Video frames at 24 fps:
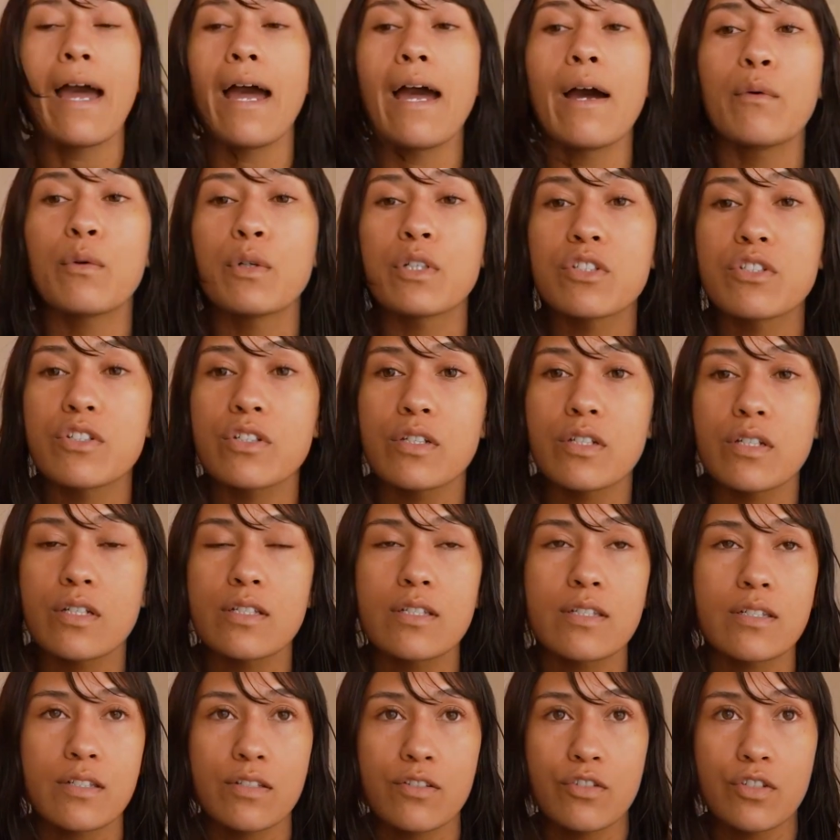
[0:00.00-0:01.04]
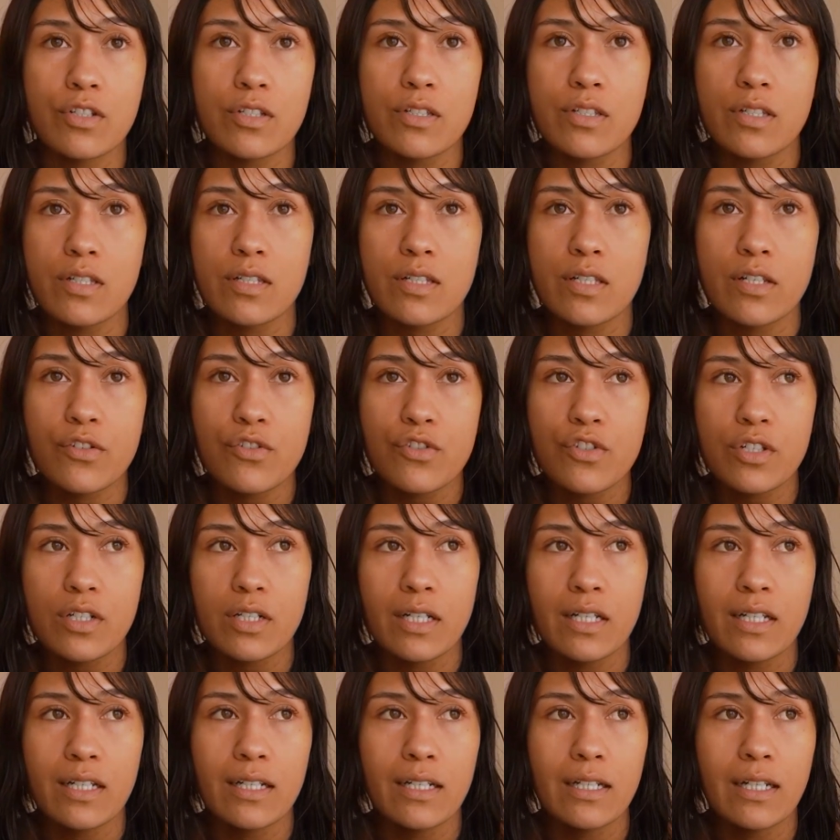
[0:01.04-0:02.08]
which is just
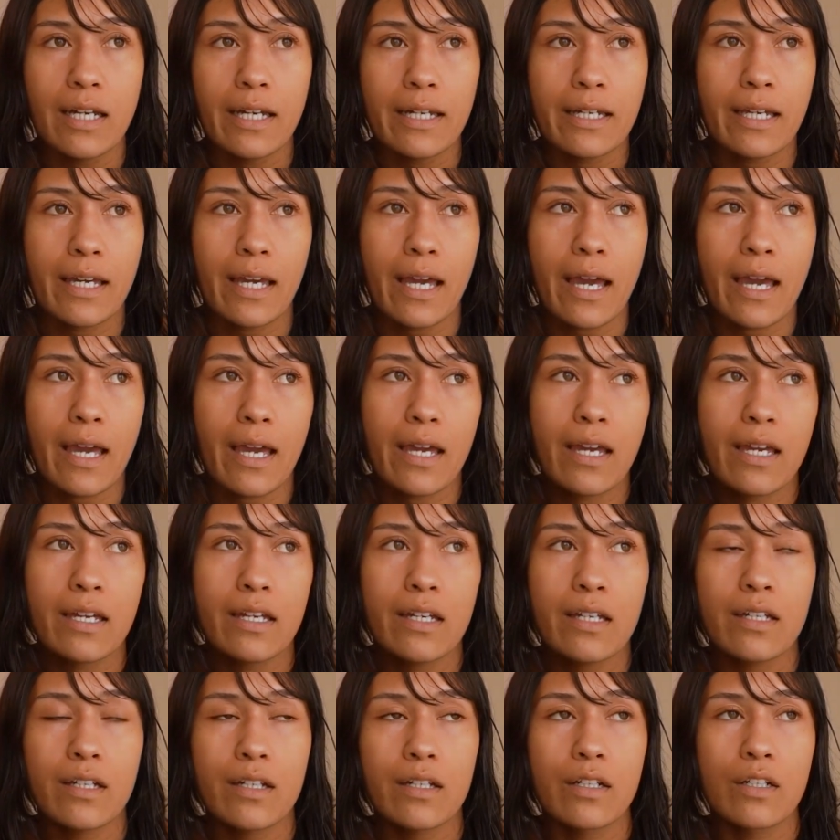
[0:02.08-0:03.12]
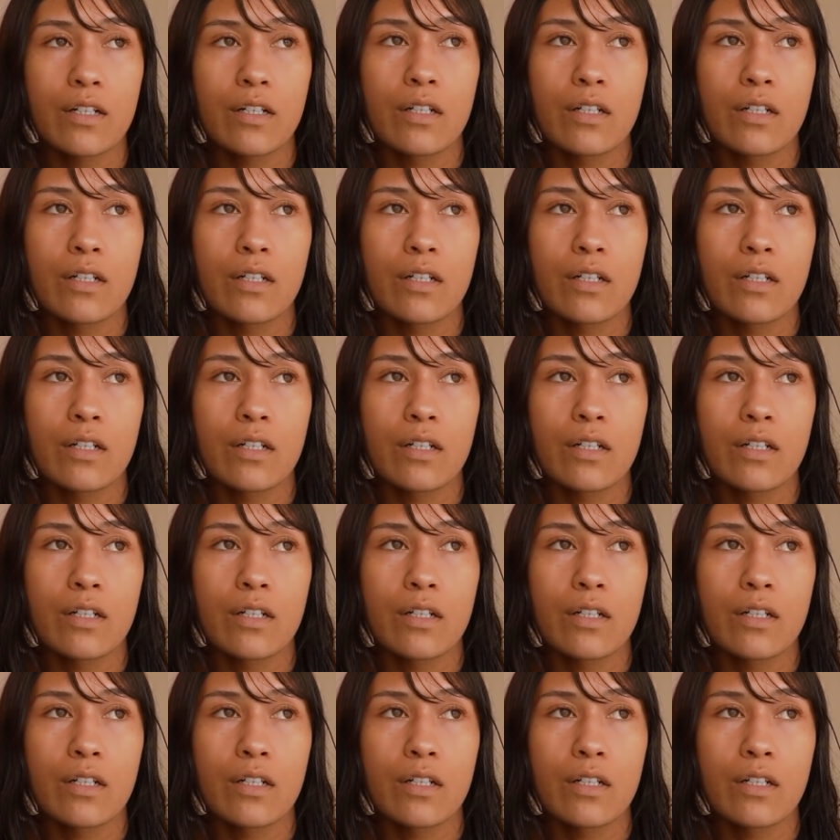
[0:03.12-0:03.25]
essentially like a